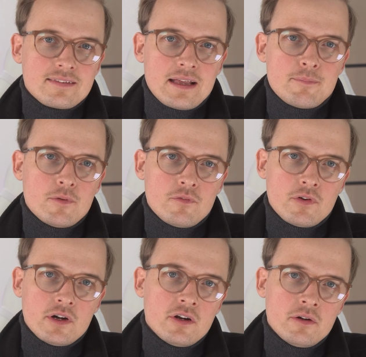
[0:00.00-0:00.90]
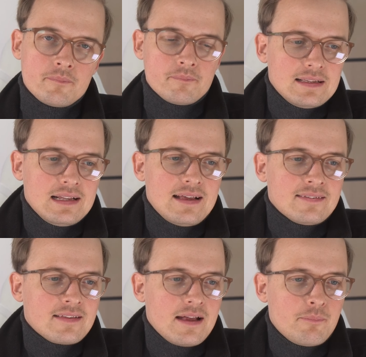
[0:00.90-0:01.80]
step further. The
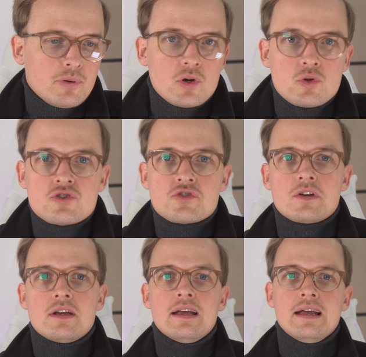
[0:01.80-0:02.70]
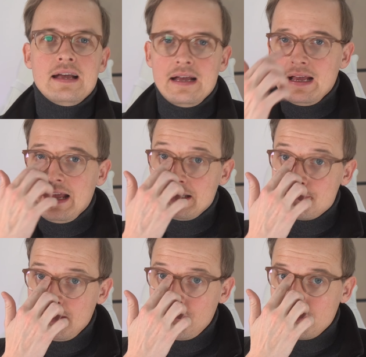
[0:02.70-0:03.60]
last approach and the
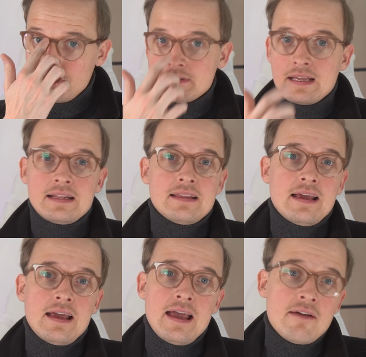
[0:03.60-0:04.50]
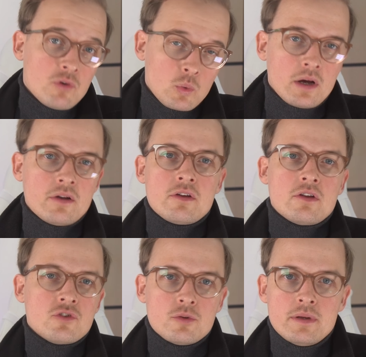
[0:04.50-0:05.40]
method that everyone
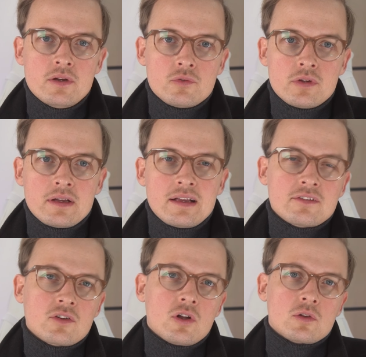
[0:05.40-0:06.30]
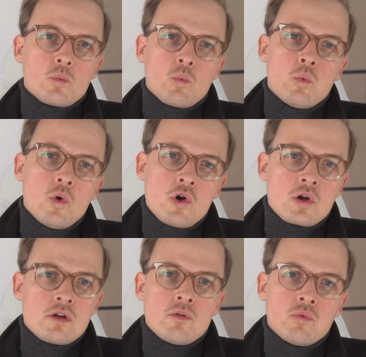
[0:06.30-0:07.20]
should be using is called
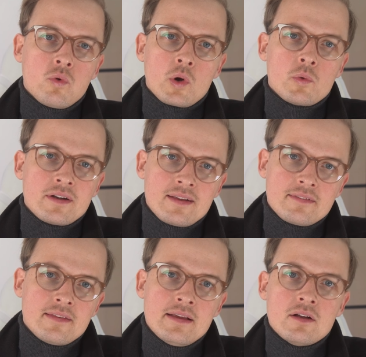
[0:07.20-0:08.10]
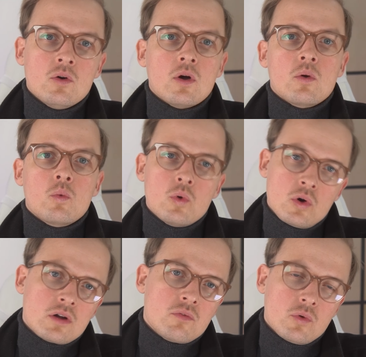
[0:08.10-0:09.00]
walk-forward testing or
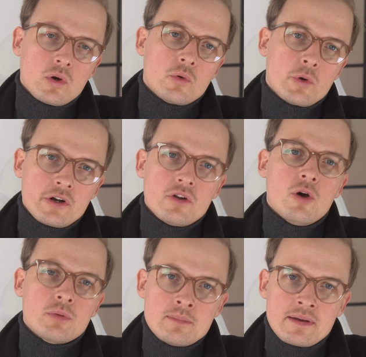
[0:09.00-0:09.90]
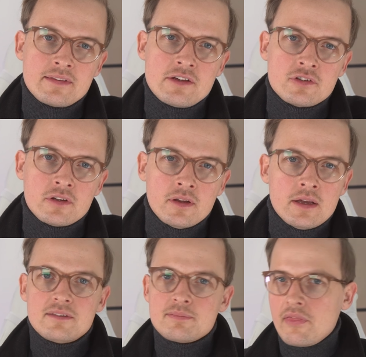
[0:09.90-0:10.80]
walk-forward optimization.
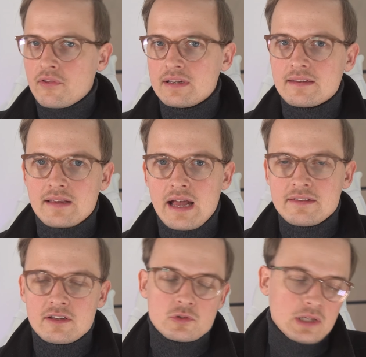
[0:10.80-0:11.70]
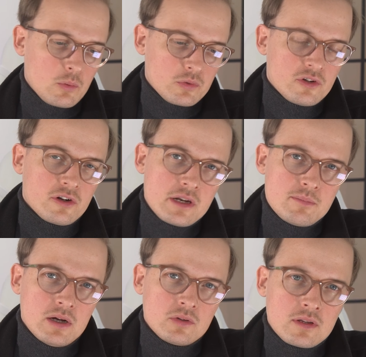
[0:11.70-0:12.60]
This method is the antidote I was talking
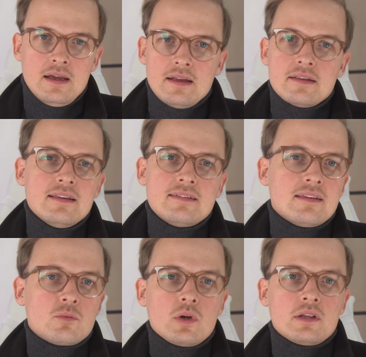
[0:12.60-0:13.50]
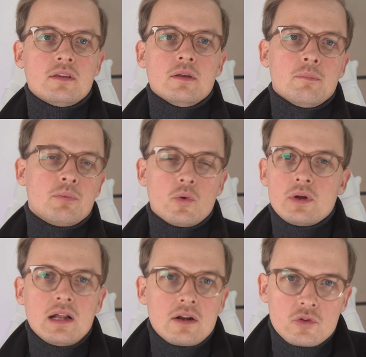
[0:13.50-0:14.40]
about. This is what the
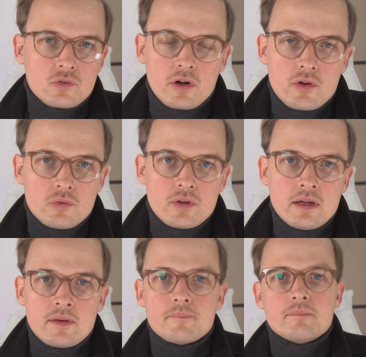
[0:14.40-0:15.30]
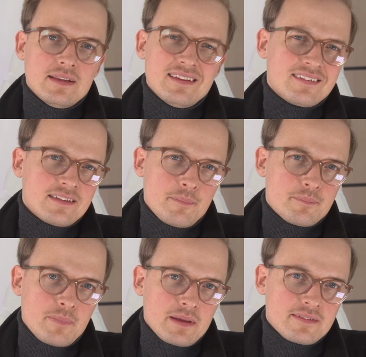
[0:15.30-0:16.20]
ProRealAlgos are using. This
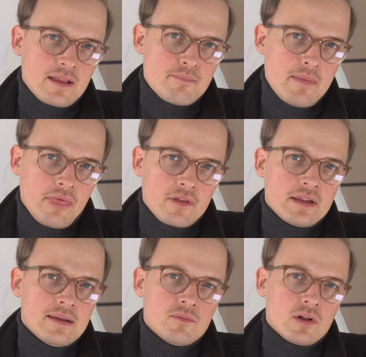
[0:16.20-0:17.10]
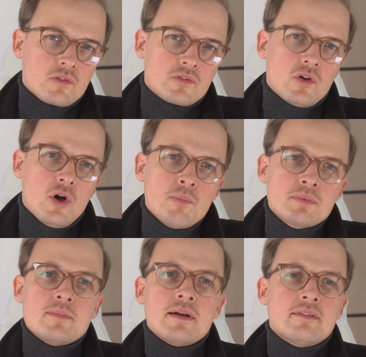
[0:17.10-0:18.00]
step-by-step method involves
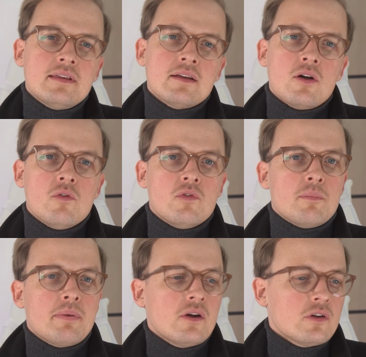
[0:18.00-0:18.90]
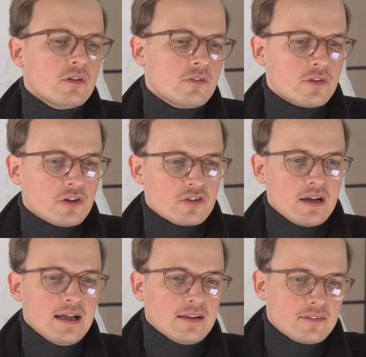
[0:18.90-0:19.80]
optimizing over a period such
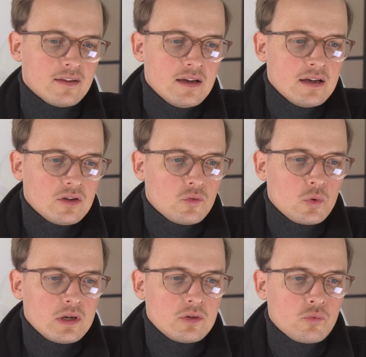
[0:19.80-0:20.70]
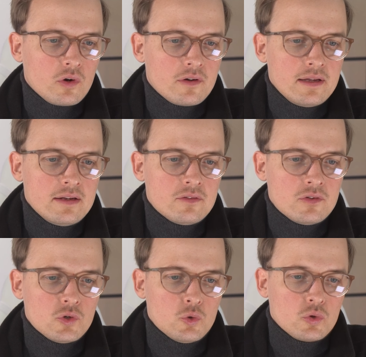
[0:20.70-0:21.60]
as 2014
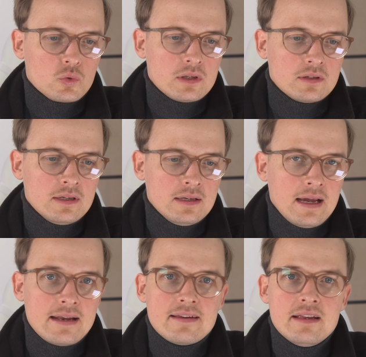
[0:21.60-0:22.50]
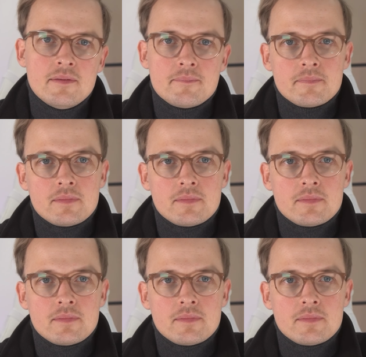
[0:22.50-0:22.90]
to 2018,